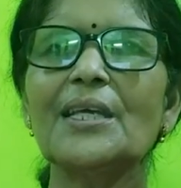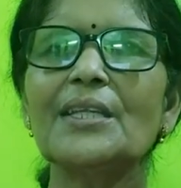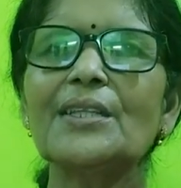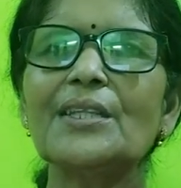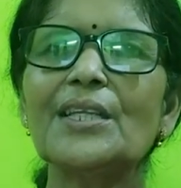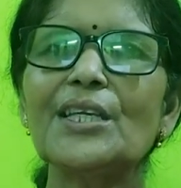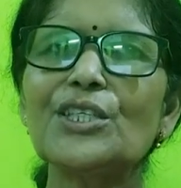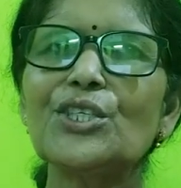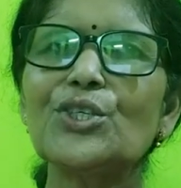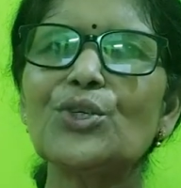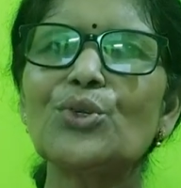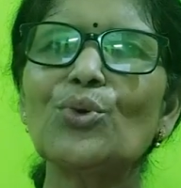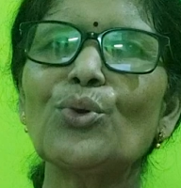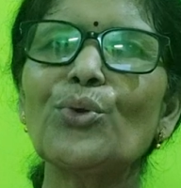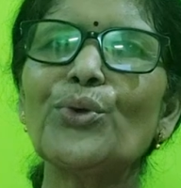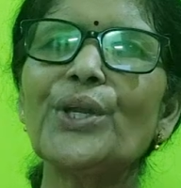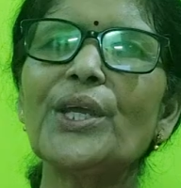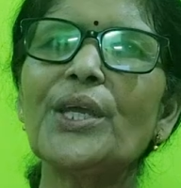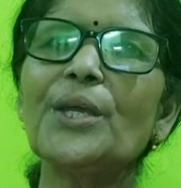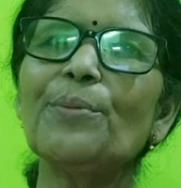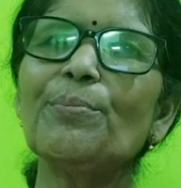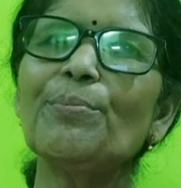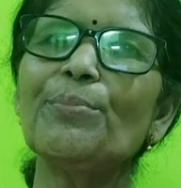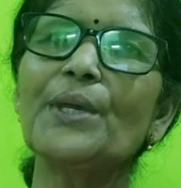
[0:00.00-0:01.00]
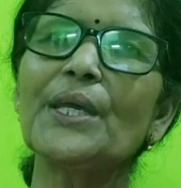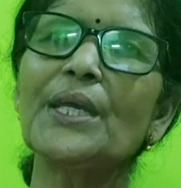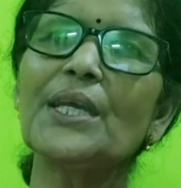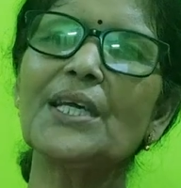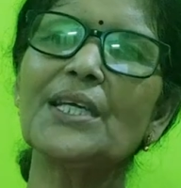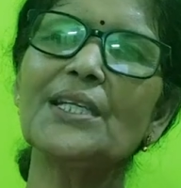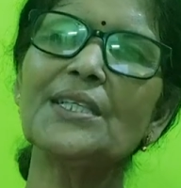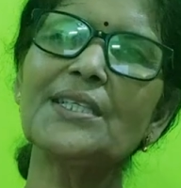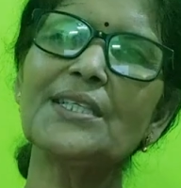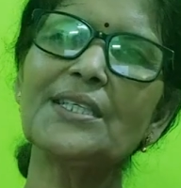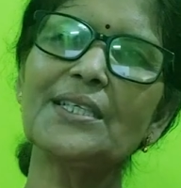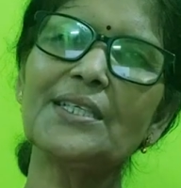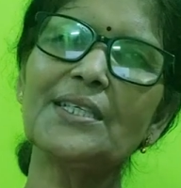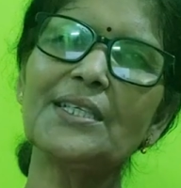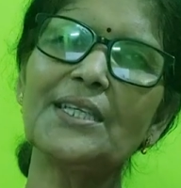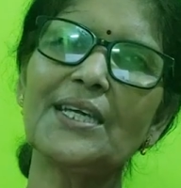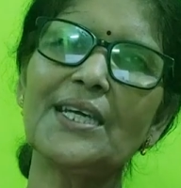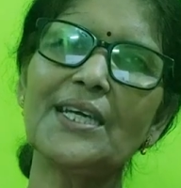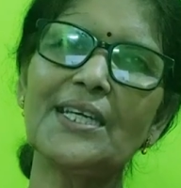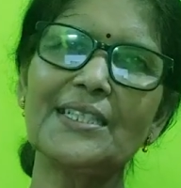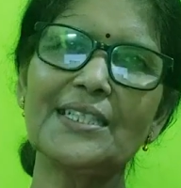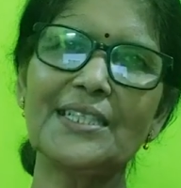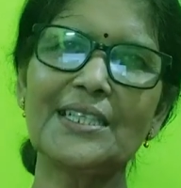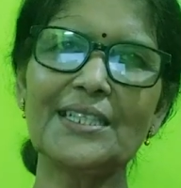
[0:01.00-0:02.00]
The story begins in
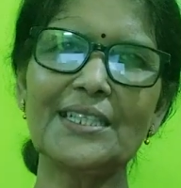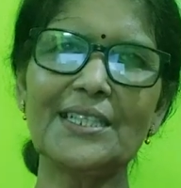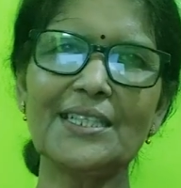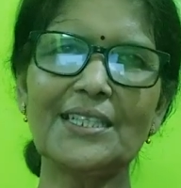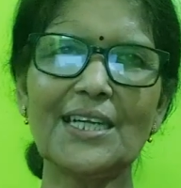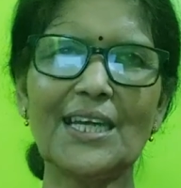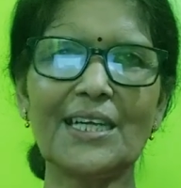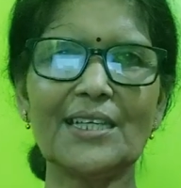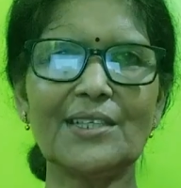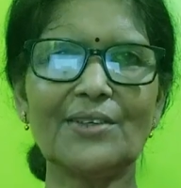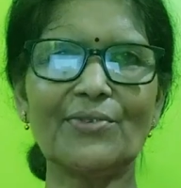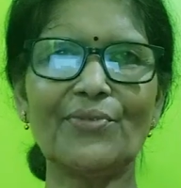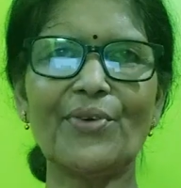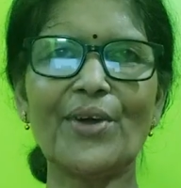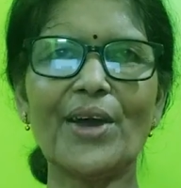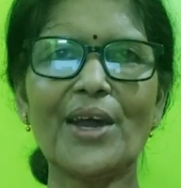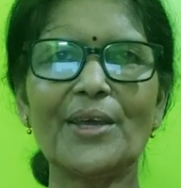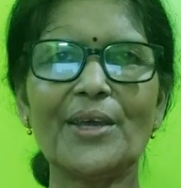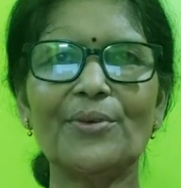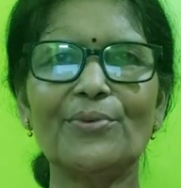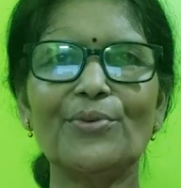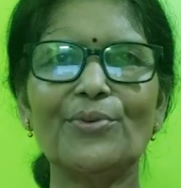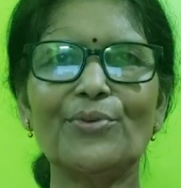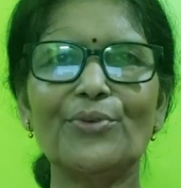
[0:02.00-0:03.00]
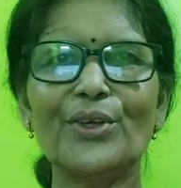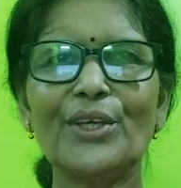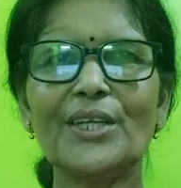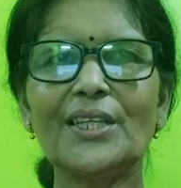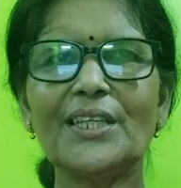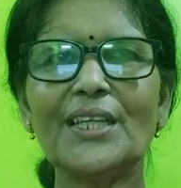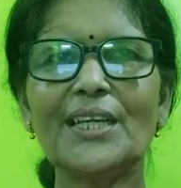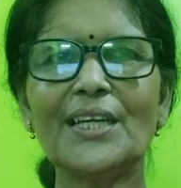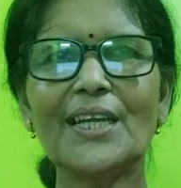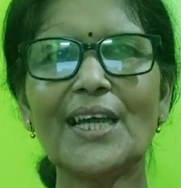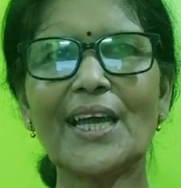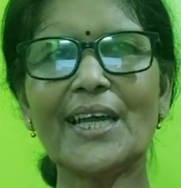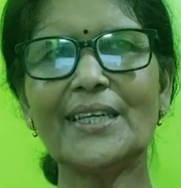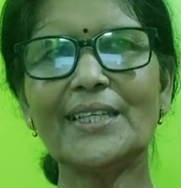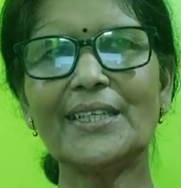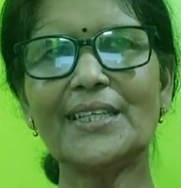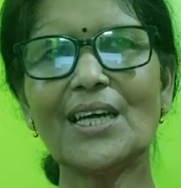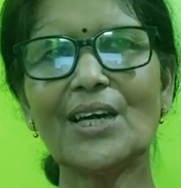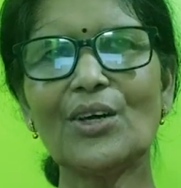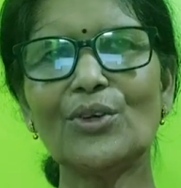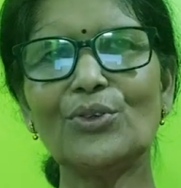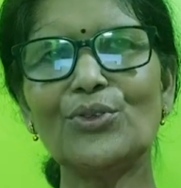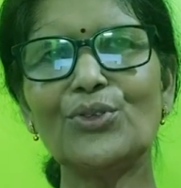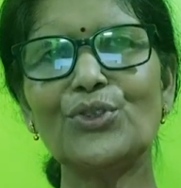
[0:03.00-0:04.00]
1895 when the
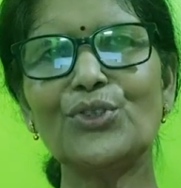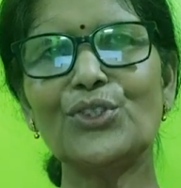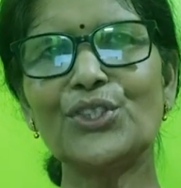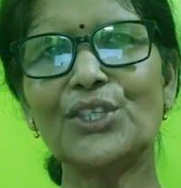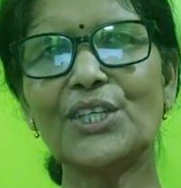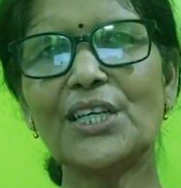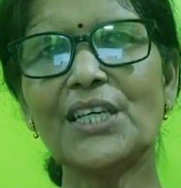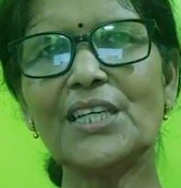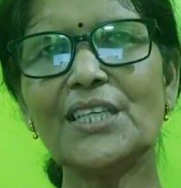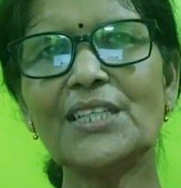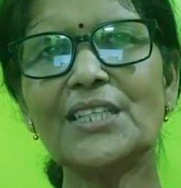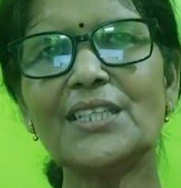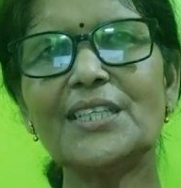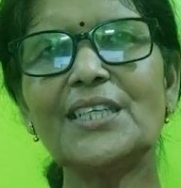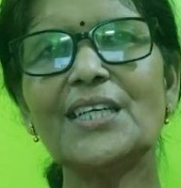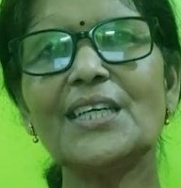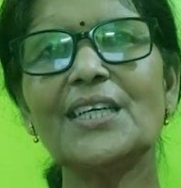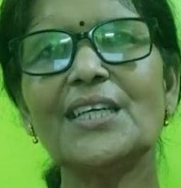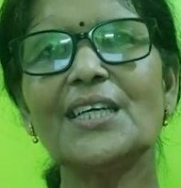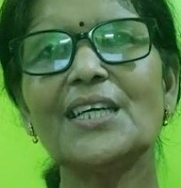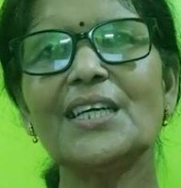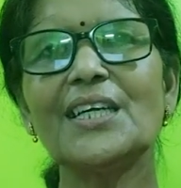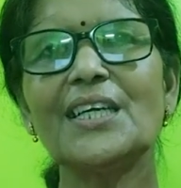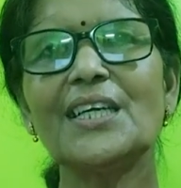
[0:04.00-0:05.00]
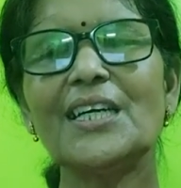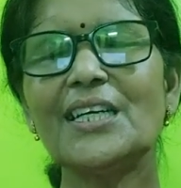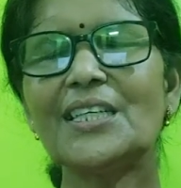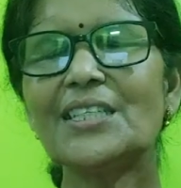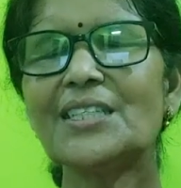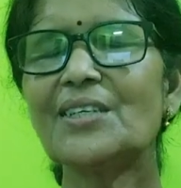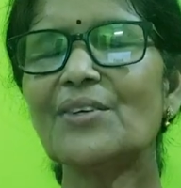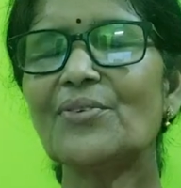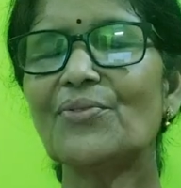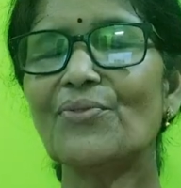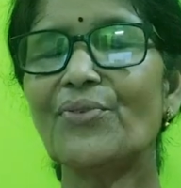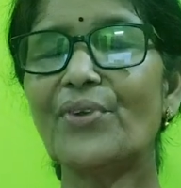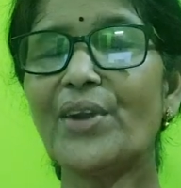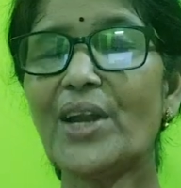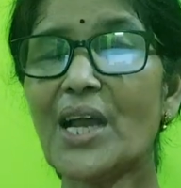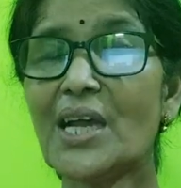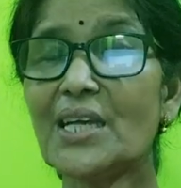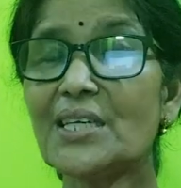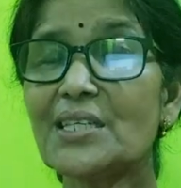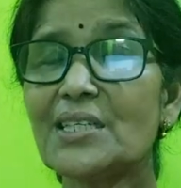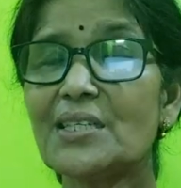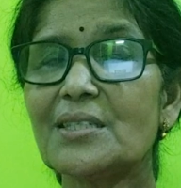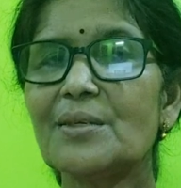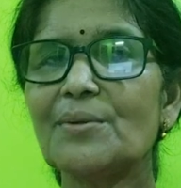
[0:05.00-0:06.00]
lighthouse changed its
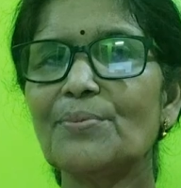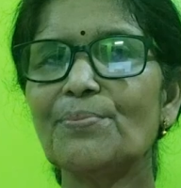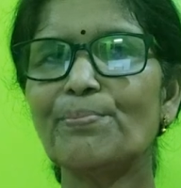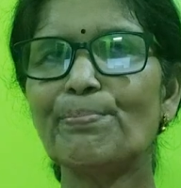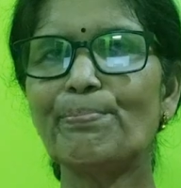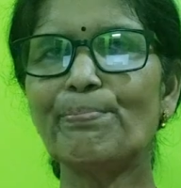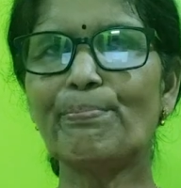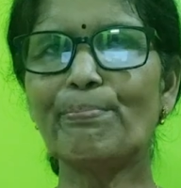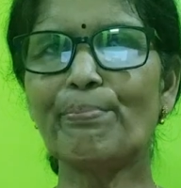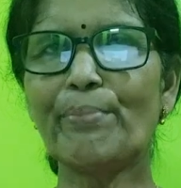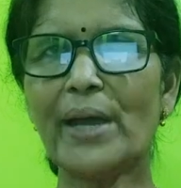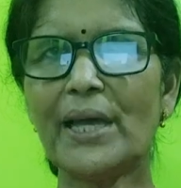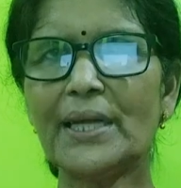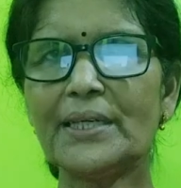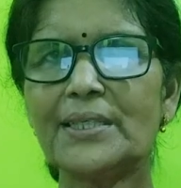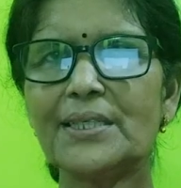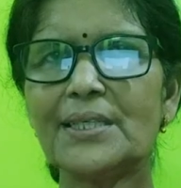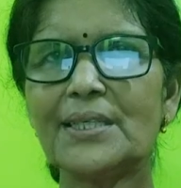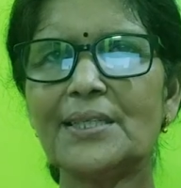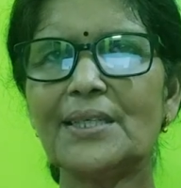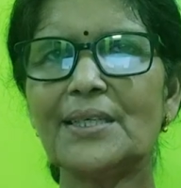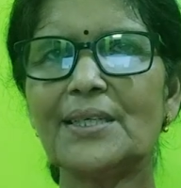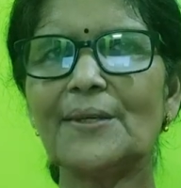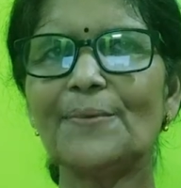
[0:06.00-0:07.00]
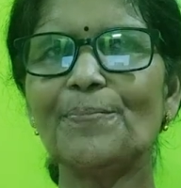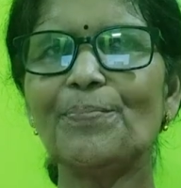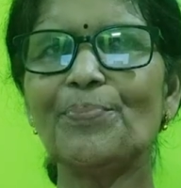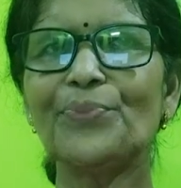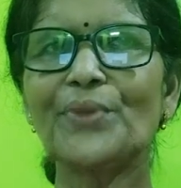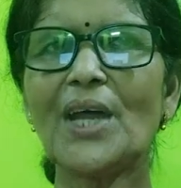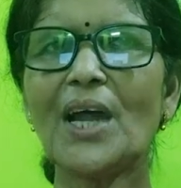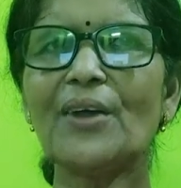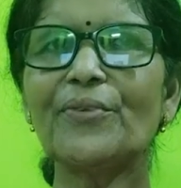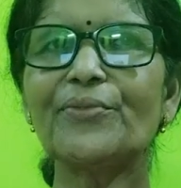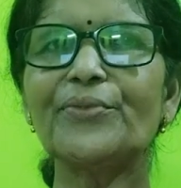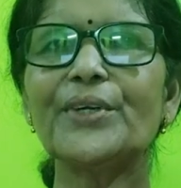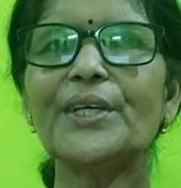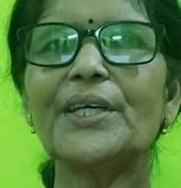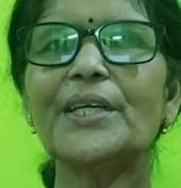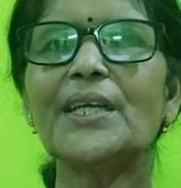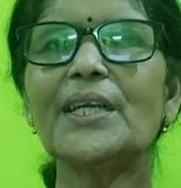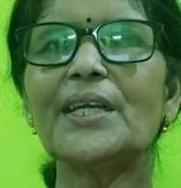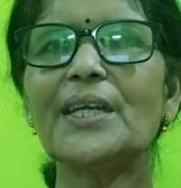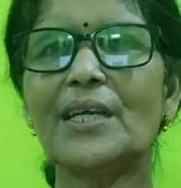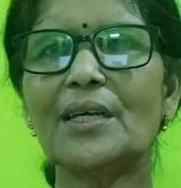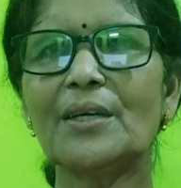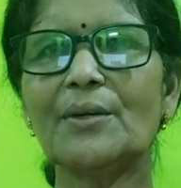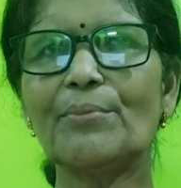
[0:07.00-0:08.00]
flash pattern after
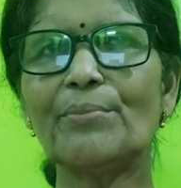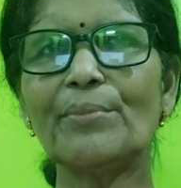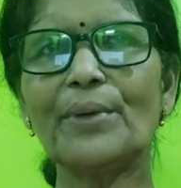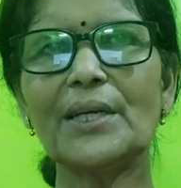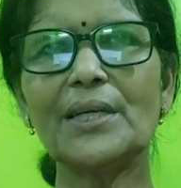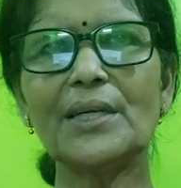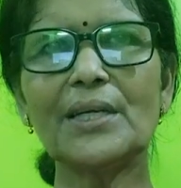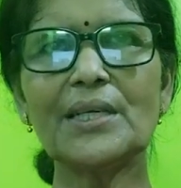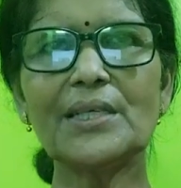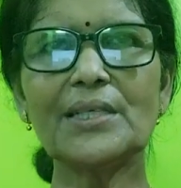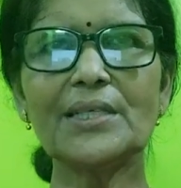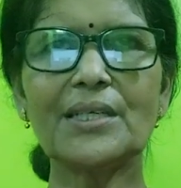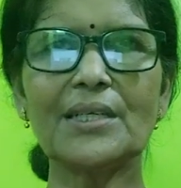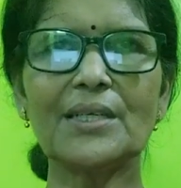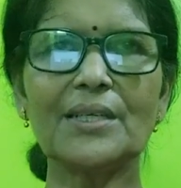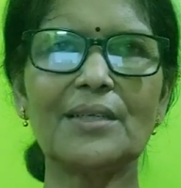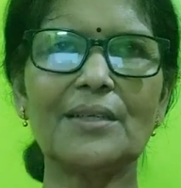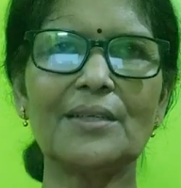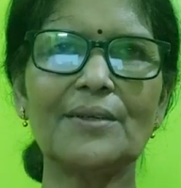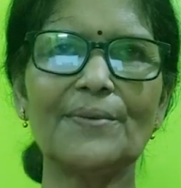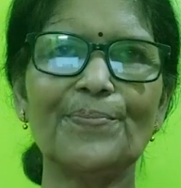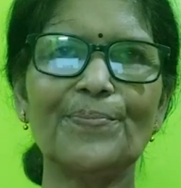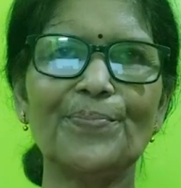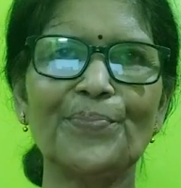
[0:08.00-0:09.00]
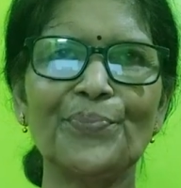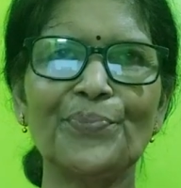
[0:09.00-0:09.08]
a recommendation